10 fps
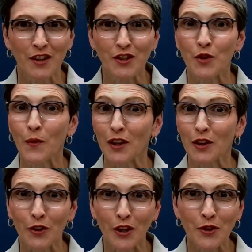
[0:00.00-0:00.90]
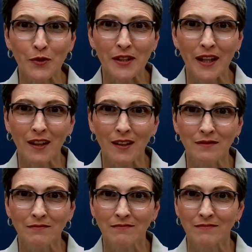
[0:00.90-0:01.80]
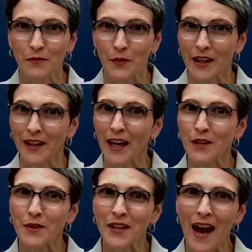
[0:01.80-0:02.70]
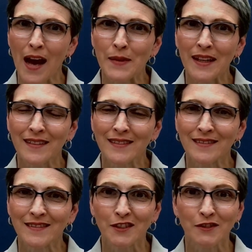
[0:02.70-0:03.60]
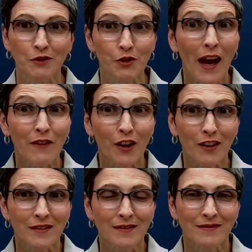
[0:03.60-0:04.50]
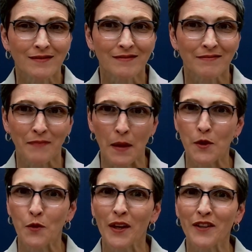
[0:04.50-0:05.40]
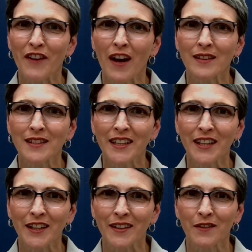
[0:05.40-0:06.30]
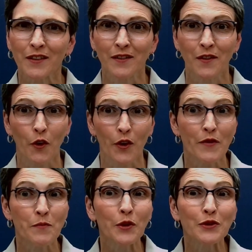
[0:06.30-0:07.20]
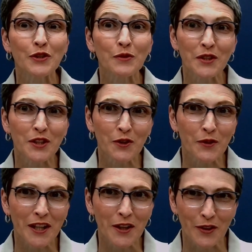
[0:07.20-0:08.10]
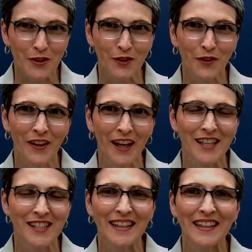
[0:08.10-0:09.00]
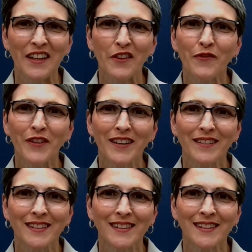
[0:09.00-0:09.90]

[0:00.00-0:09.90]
Do you want to learn a new skill? Re-engage with a hobby? Travel? Maybe you want to volunteer or even pursue a degree or a certification in another field.